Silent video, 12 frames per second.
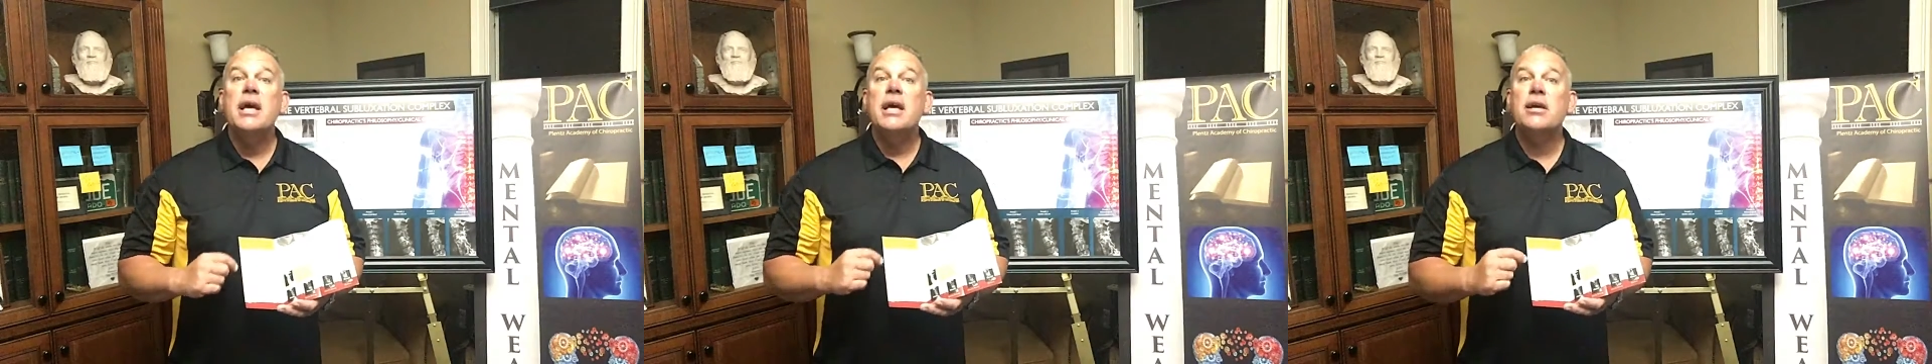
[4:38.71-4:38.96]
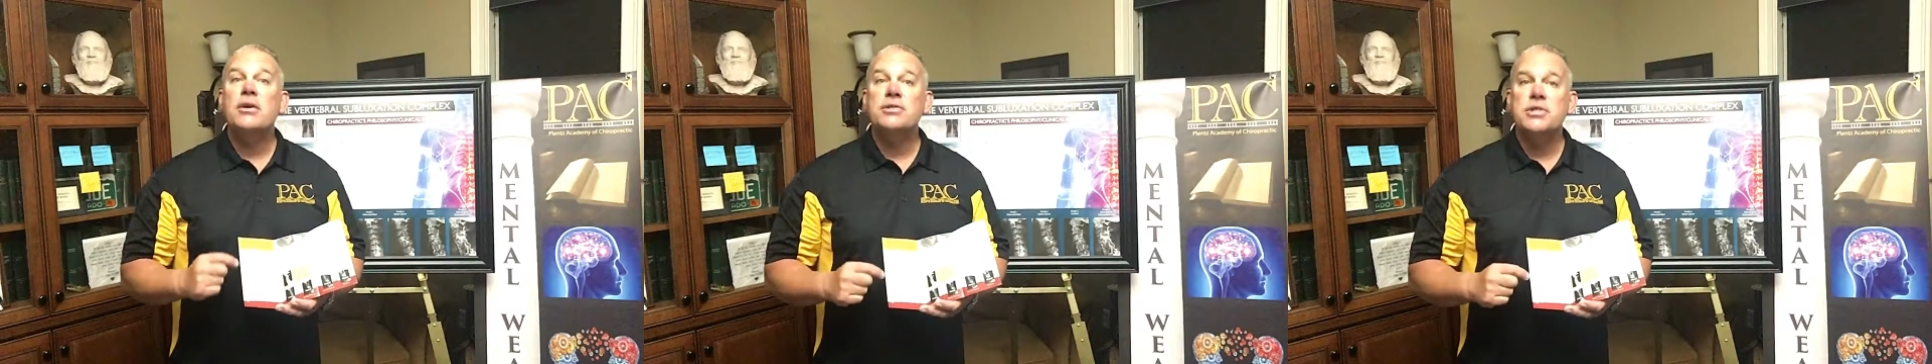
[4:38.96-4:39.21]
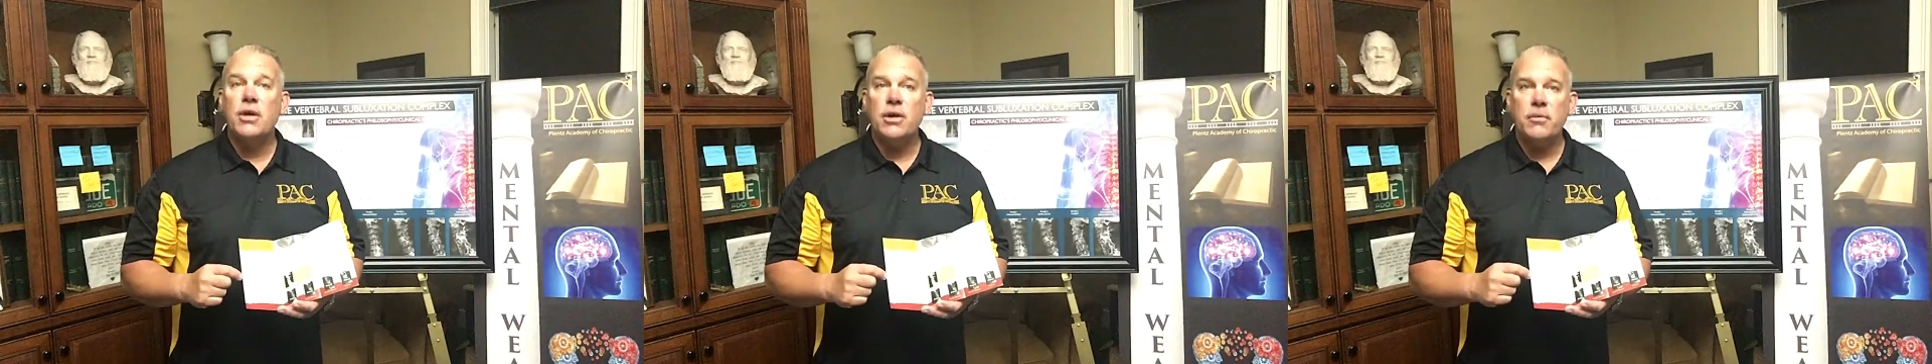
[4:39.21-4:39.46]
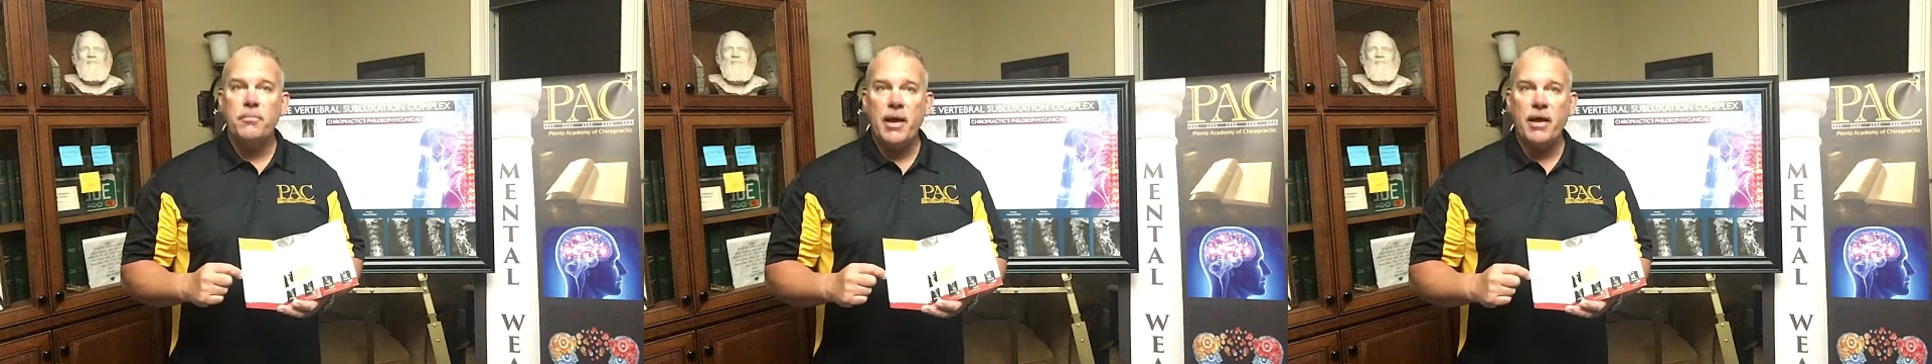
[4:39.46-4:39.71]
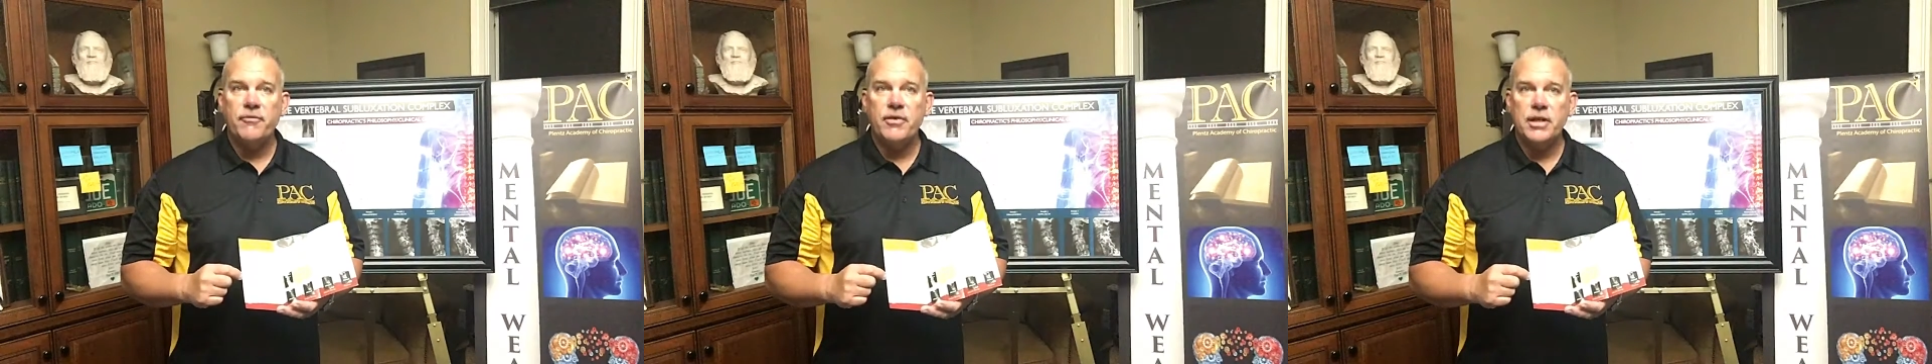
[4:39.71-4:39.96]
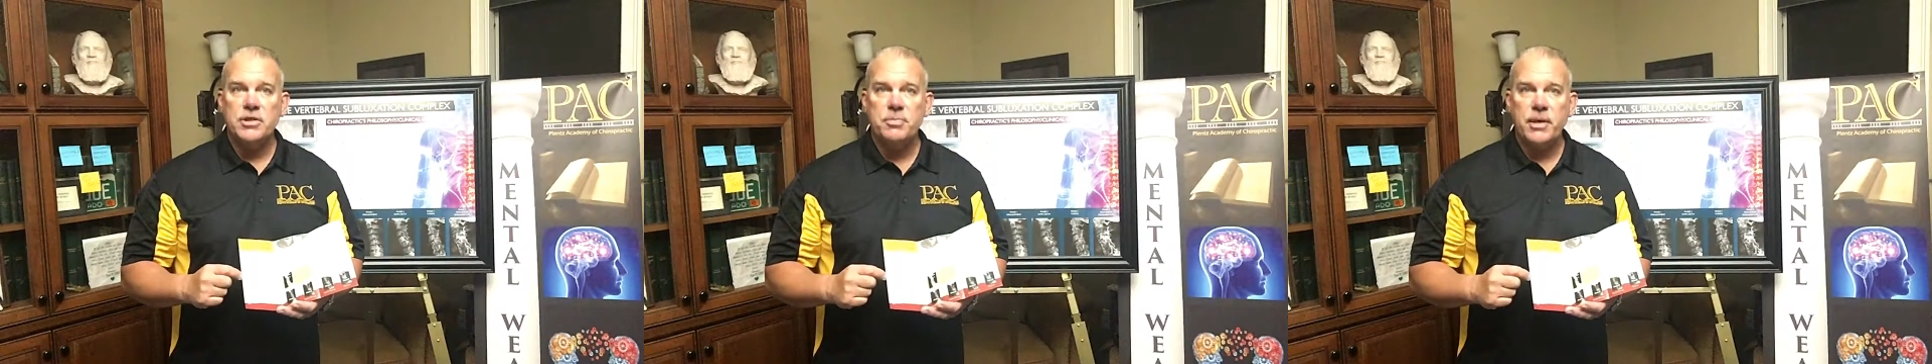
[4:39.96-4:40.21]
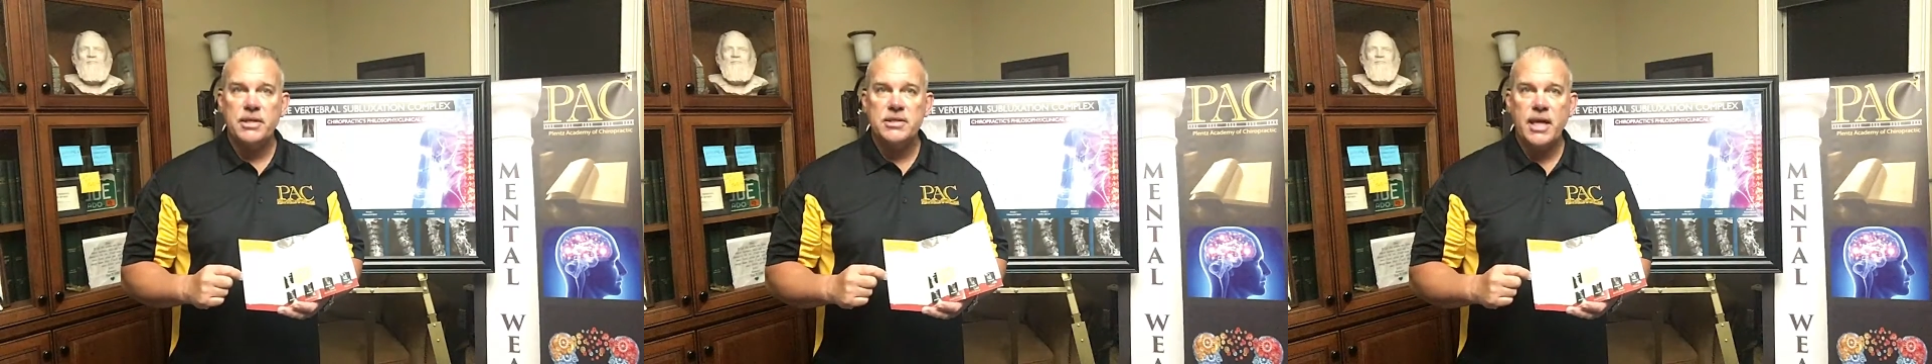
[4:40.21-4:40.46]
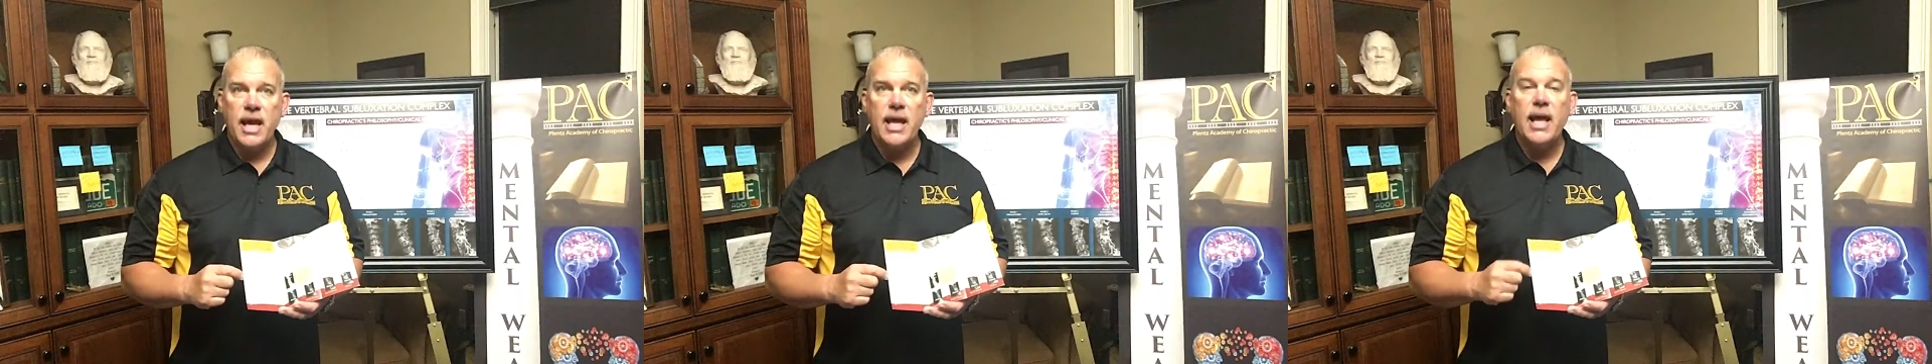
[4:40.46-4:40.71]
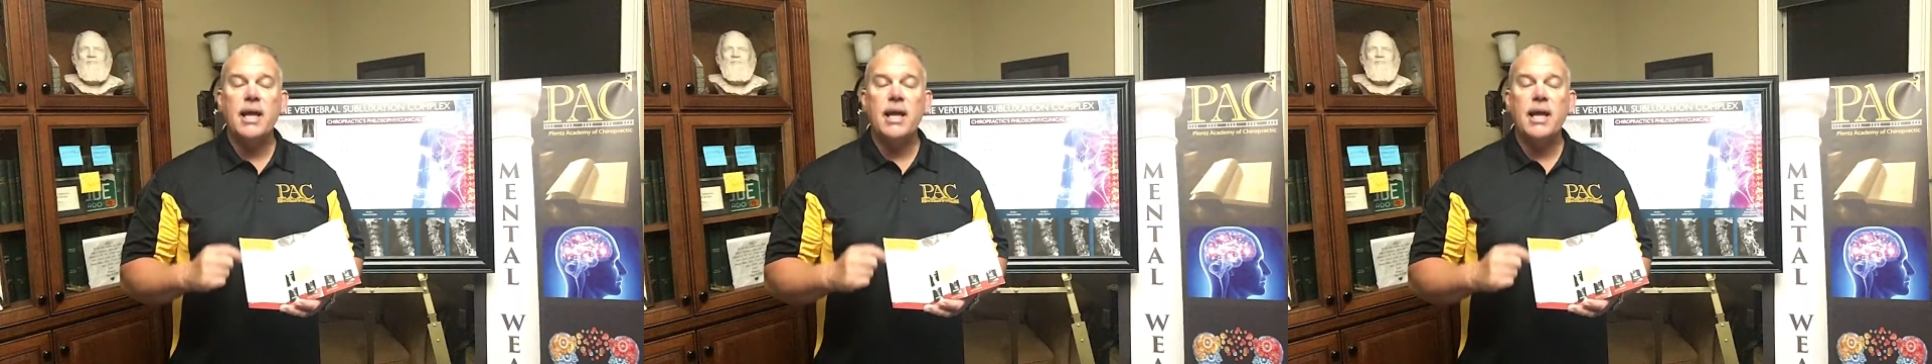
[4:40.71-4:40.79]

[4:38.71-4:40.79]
Here's the area in the pamphlet that explains that